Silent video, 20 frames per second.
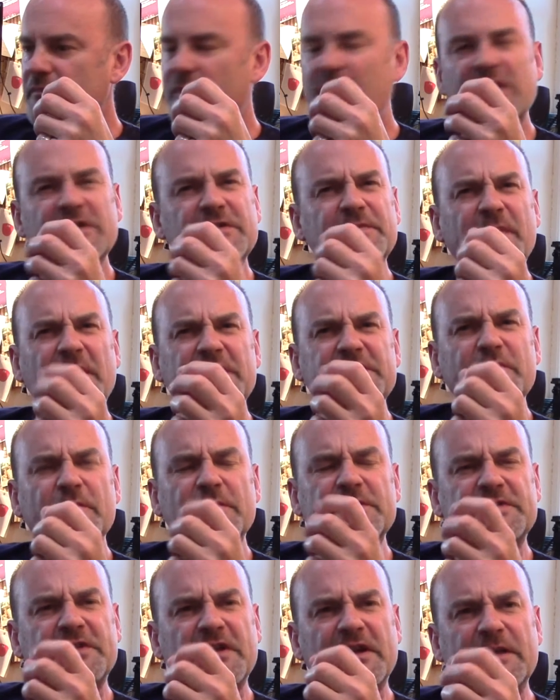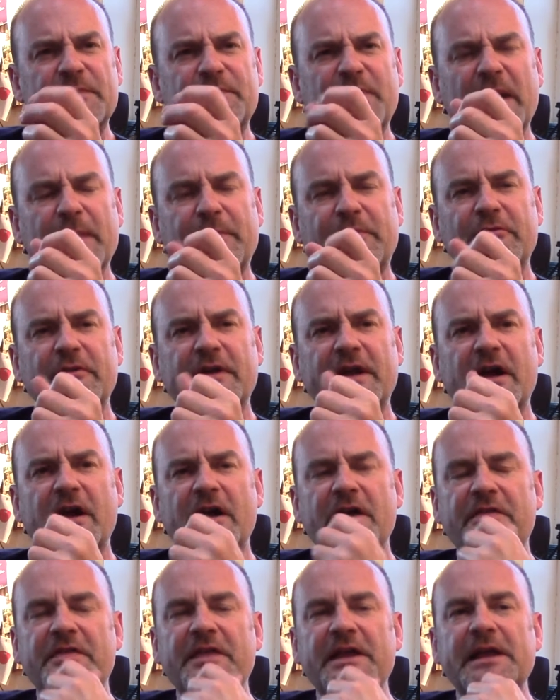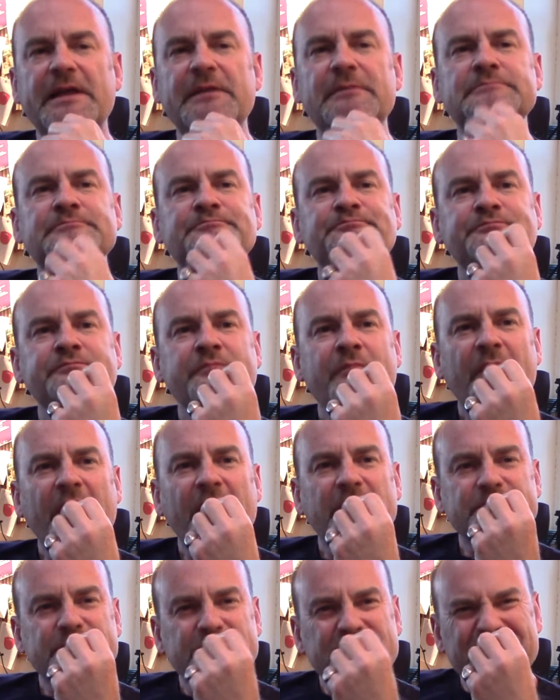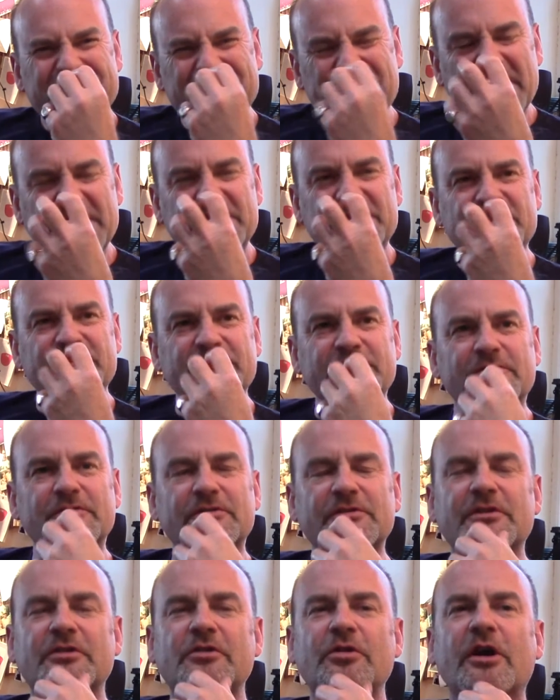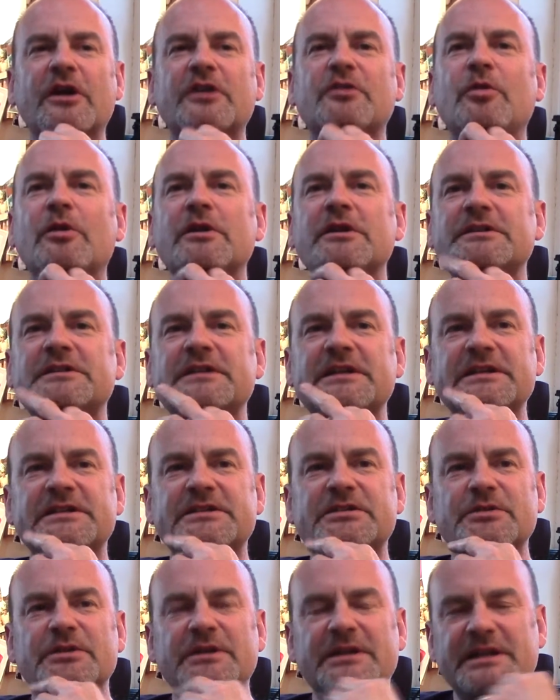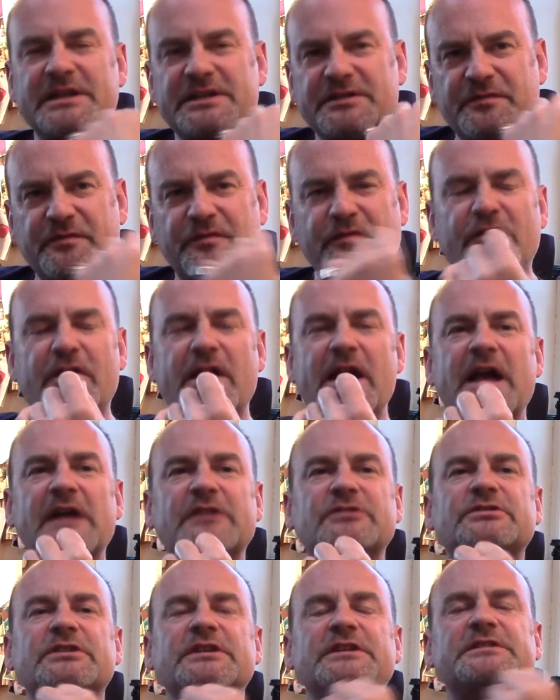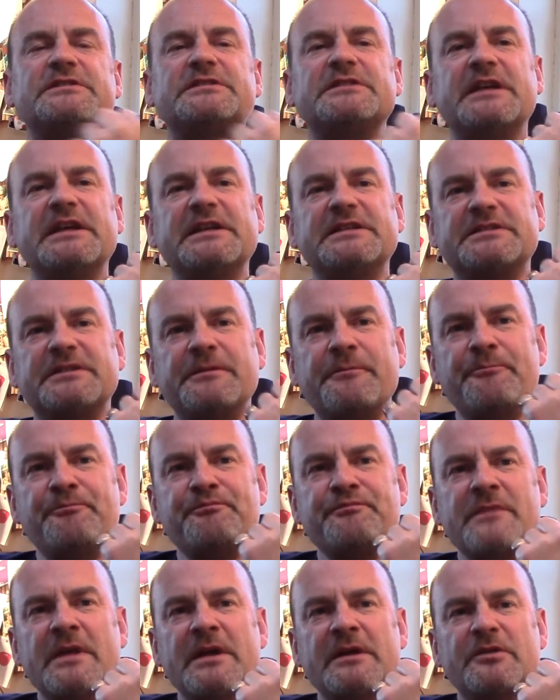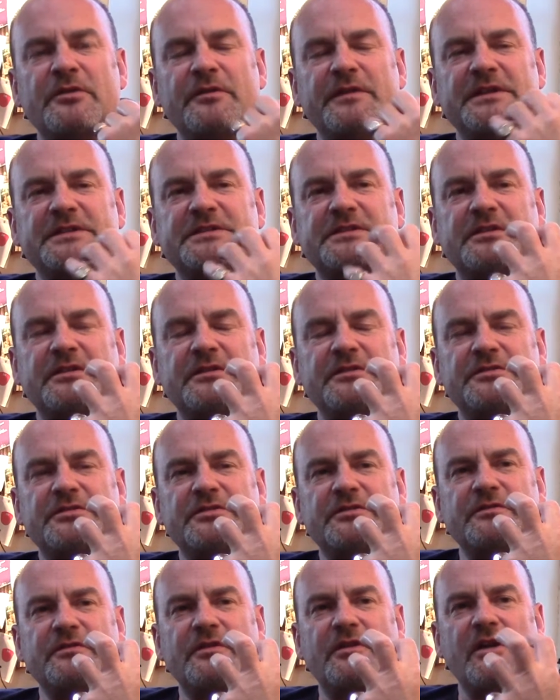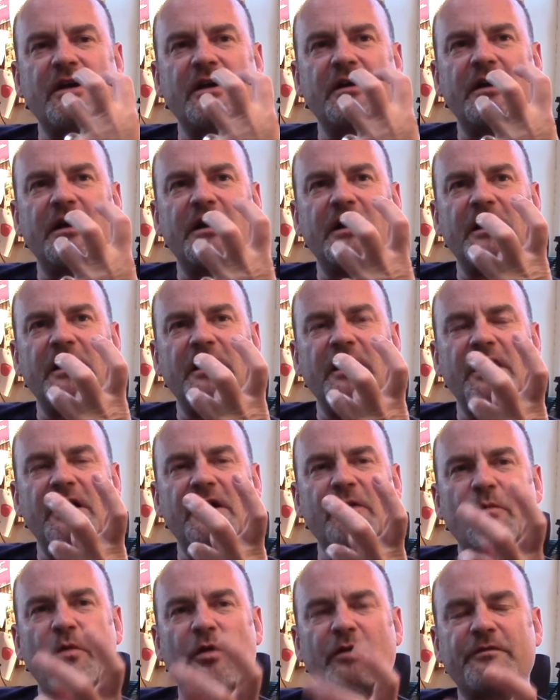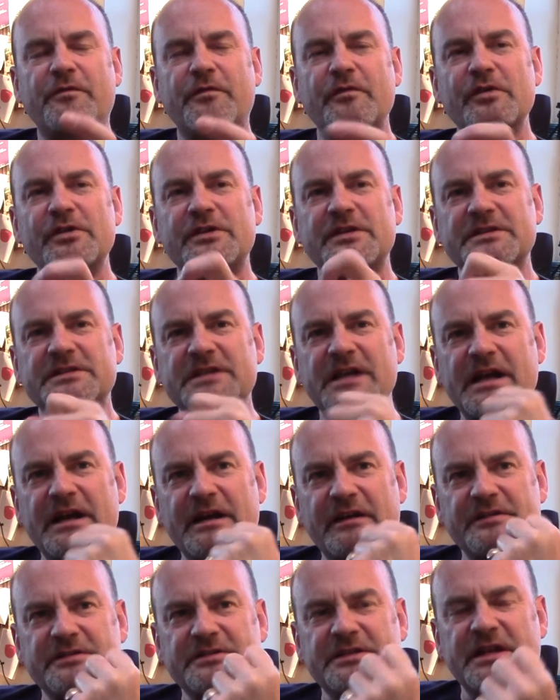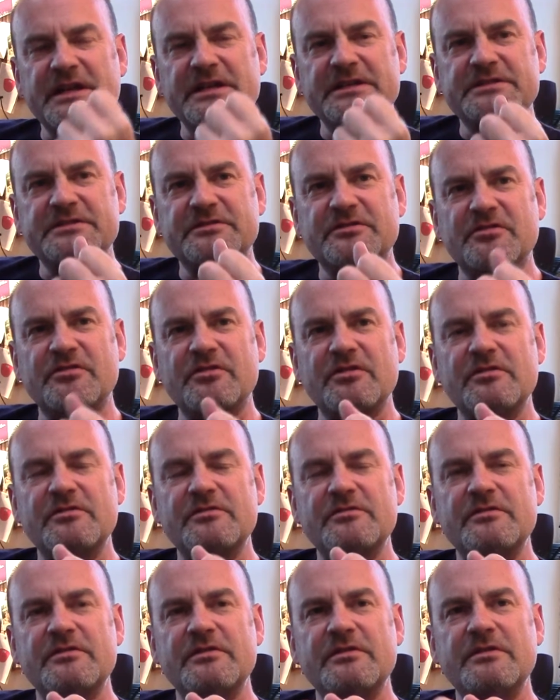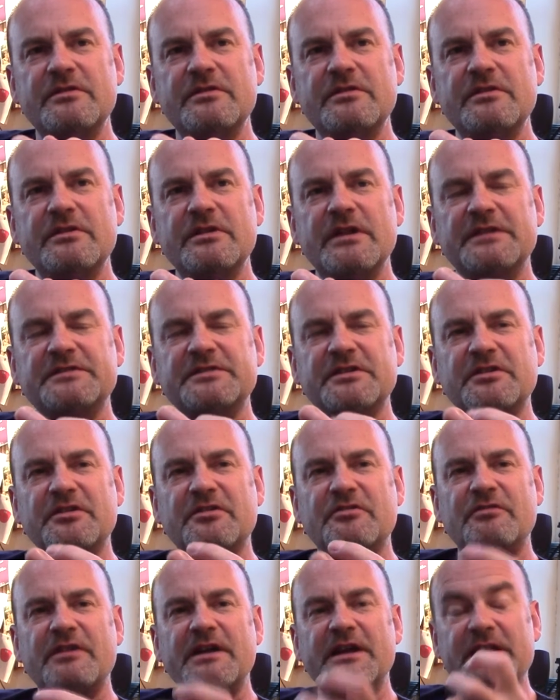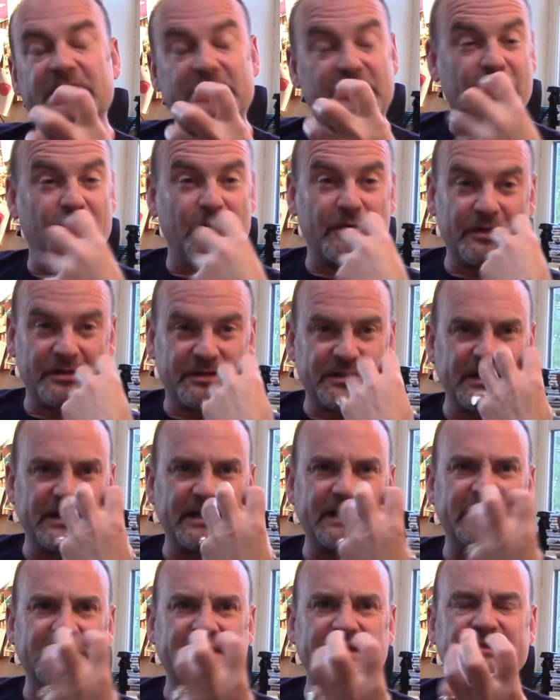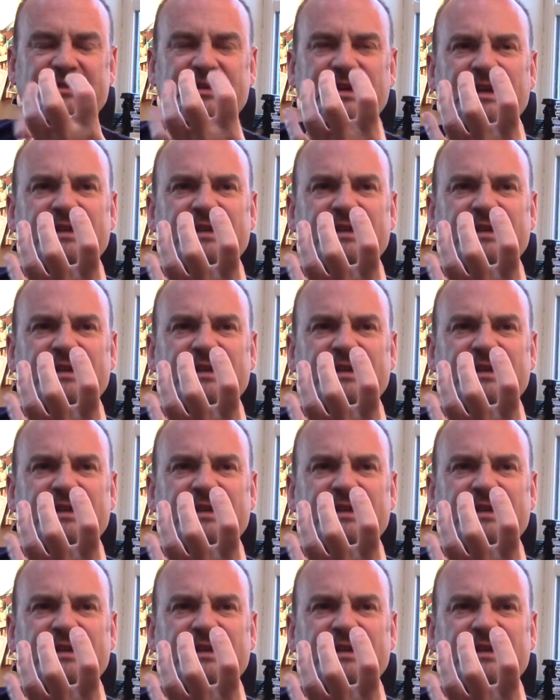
spicy, almost slightly peppery, earthy textural quality to it. It's fresh. It's got this sort of what fruit is there has a green quality, and it's